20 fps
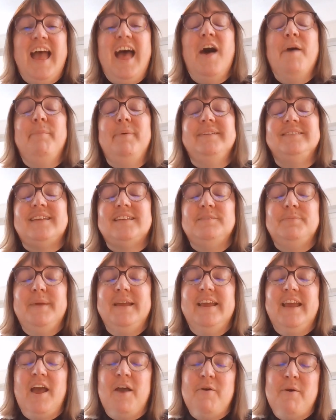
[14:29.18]
Help us as
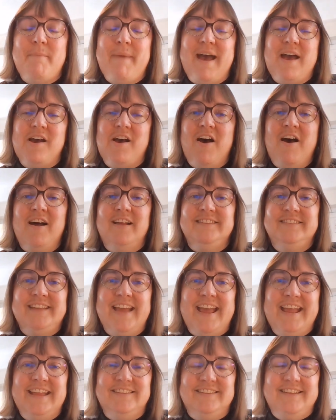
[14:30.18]
we go about our
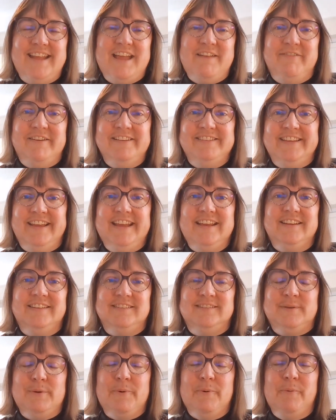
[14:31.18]
day-to-day routine at
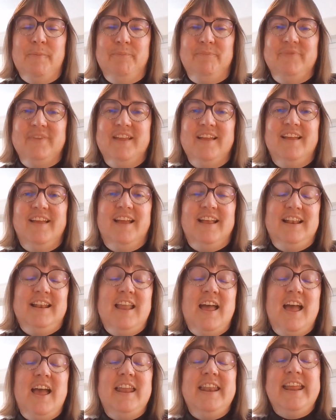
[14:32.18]
school,
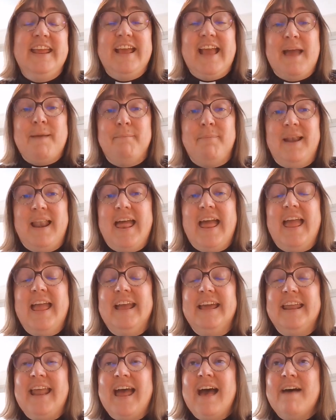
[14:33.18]
learning and
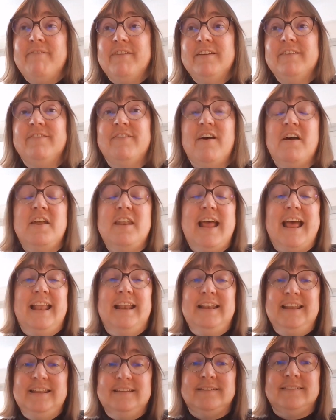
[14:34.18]
playing and having fun
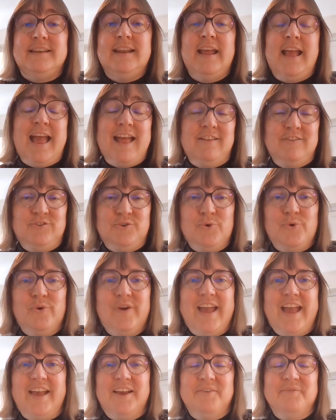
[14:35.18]
and listening and
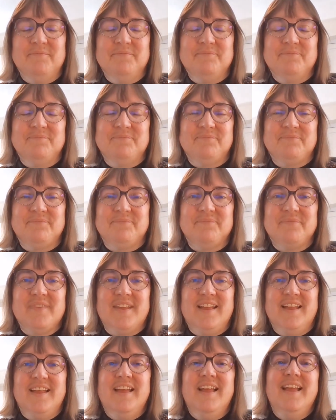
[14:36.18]
talking.
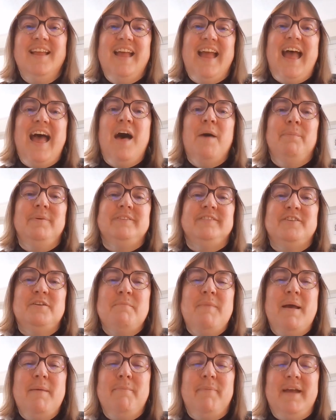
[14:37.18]
Help us to
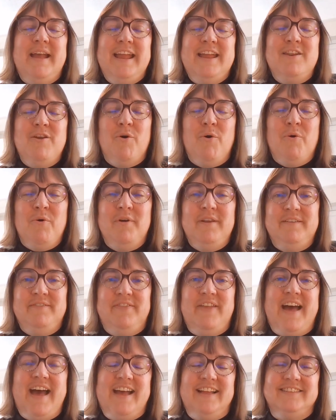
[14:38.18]
remember in all
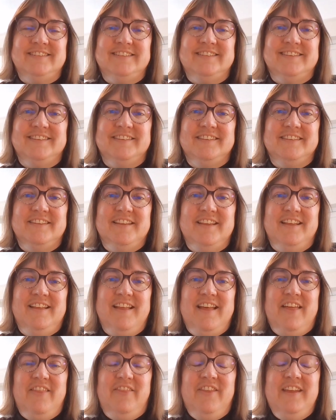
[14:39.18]
of that
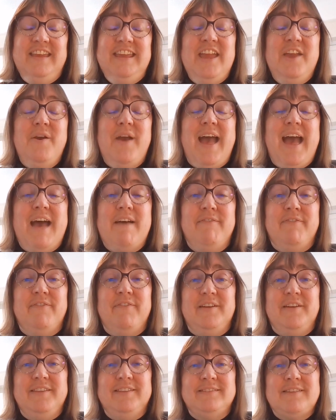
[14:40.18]
you have
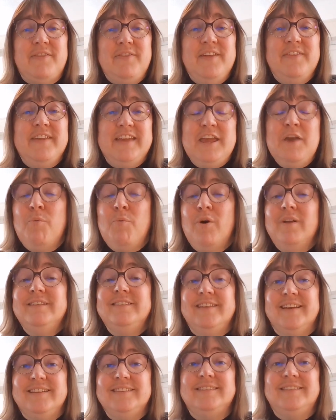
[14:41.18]
something that you
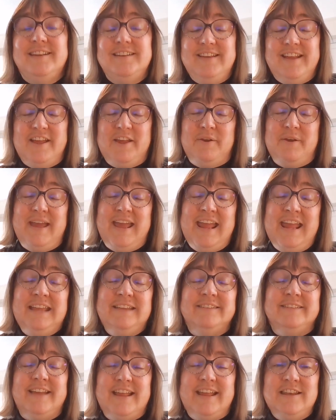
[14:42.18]
want us to do,
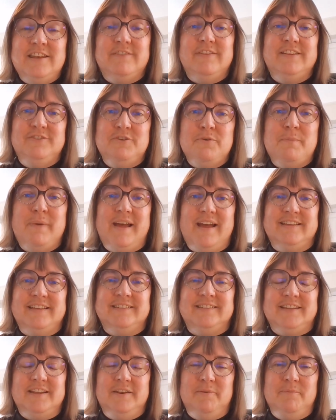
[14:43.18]
each individual
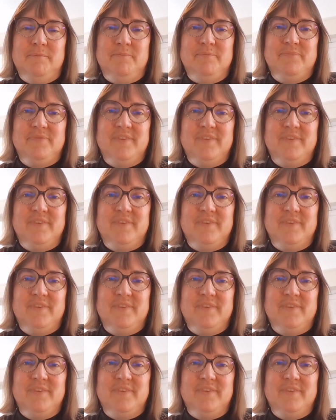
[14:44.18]
person,